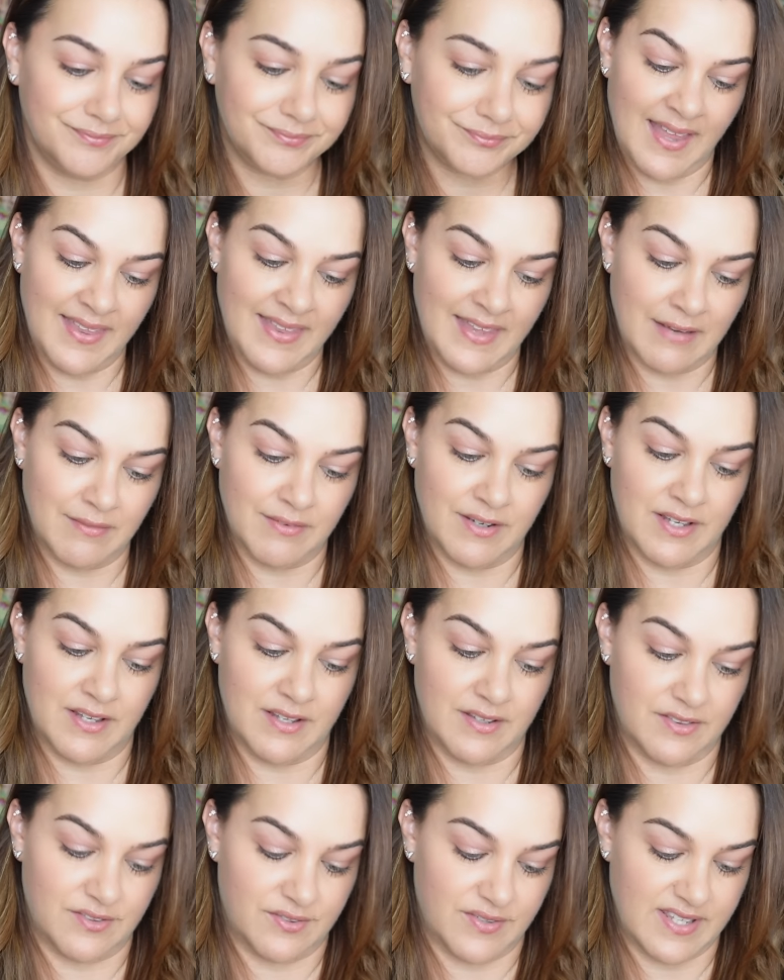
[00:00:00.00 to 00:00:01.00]
And they
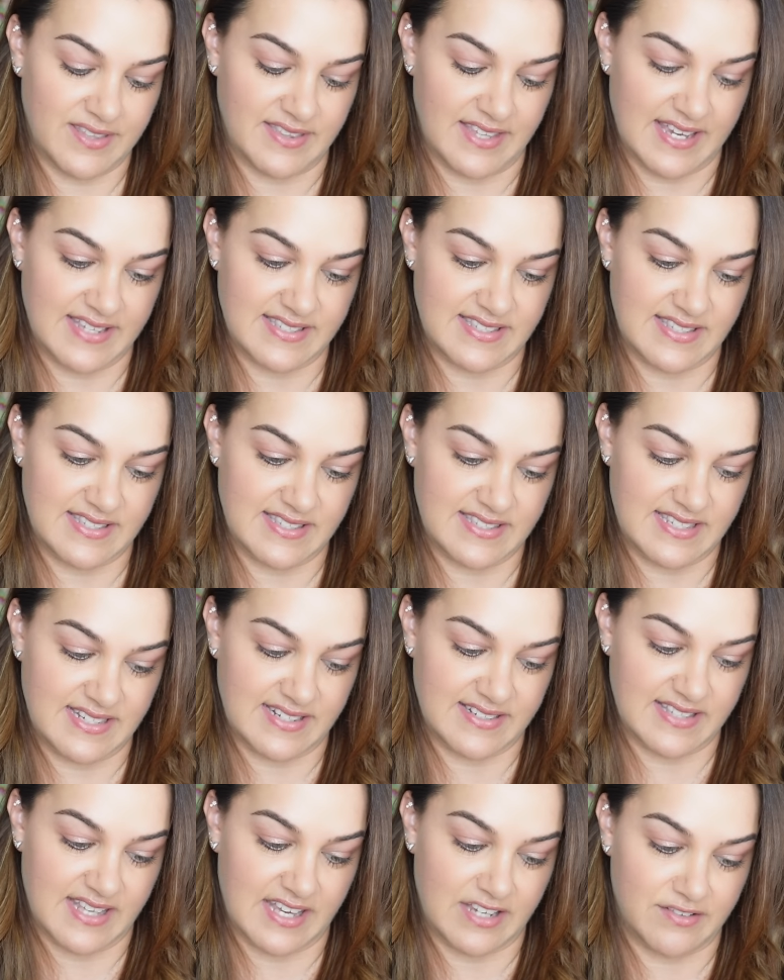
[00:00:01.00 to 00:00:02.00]
were
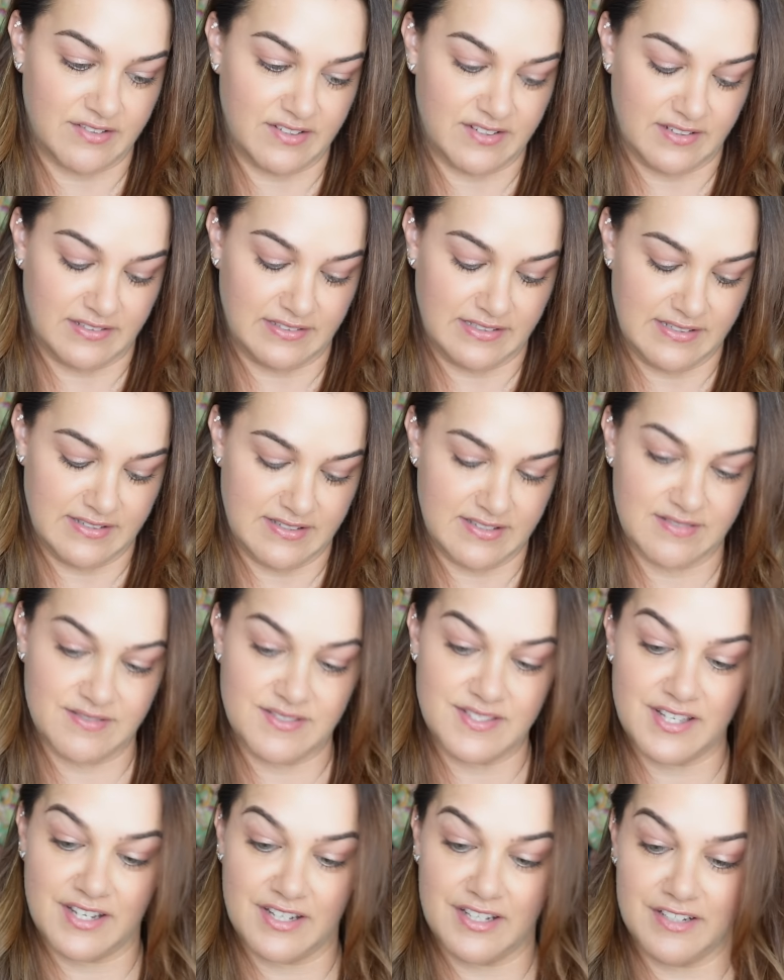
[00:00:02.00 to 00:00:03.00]
$3,600.
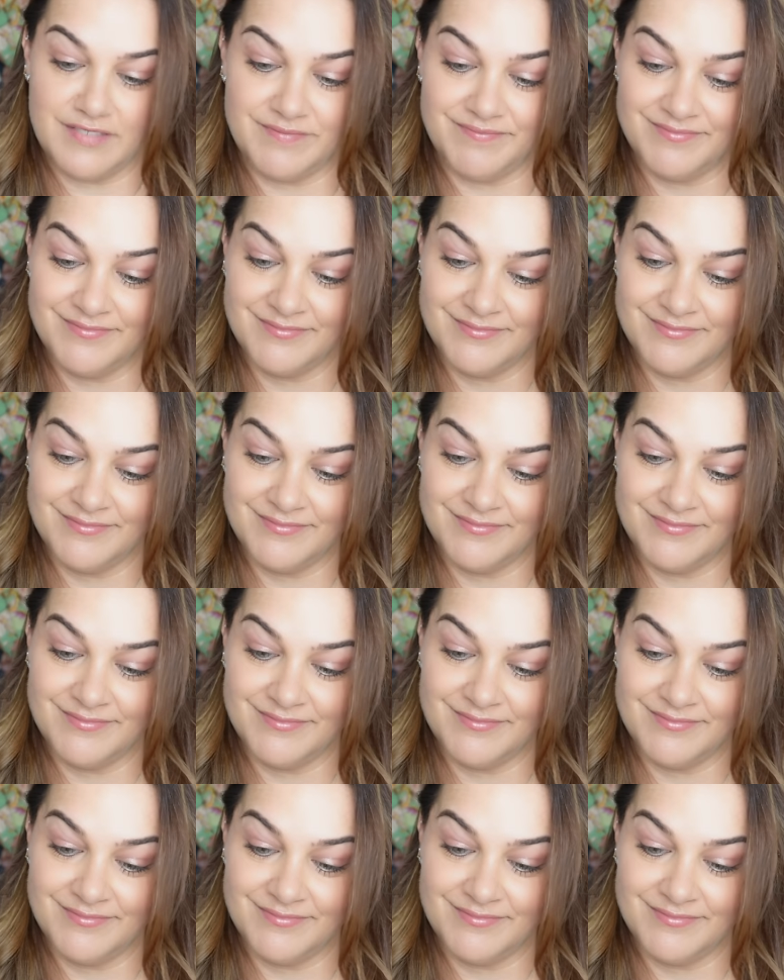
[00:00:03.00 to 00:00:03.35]
So